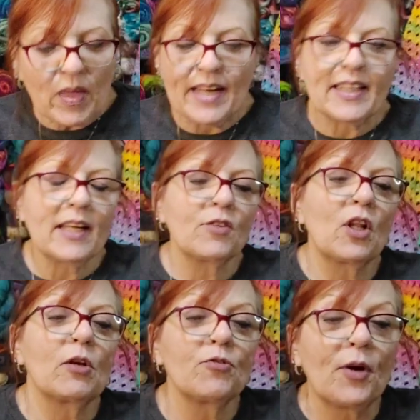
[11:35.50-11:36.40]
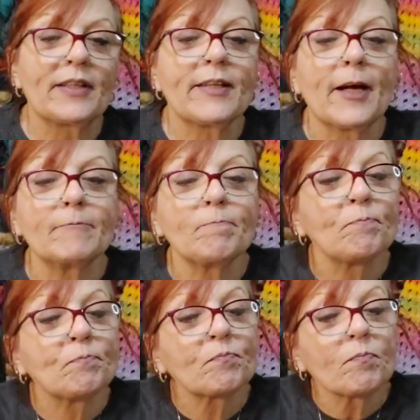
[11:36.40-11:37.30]
I had to get a little drink there.
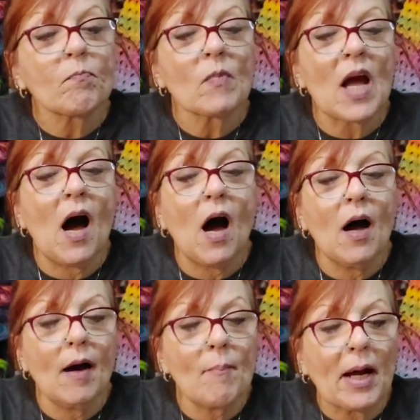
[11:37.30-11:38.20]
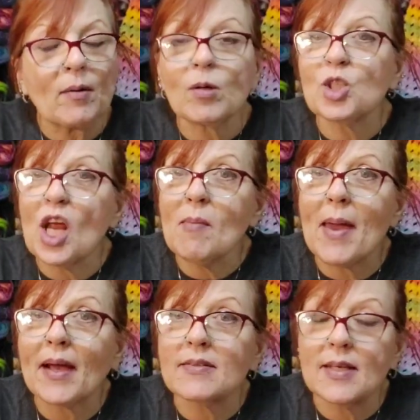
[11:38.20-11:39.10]
Uh, my crochet
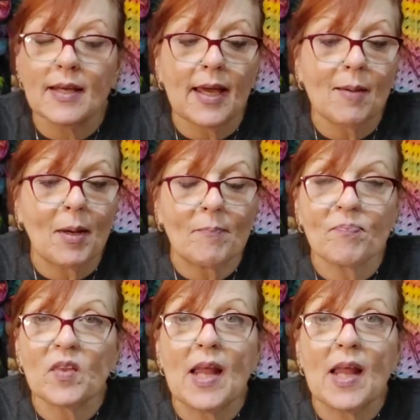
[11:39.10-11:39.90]
magazine came in.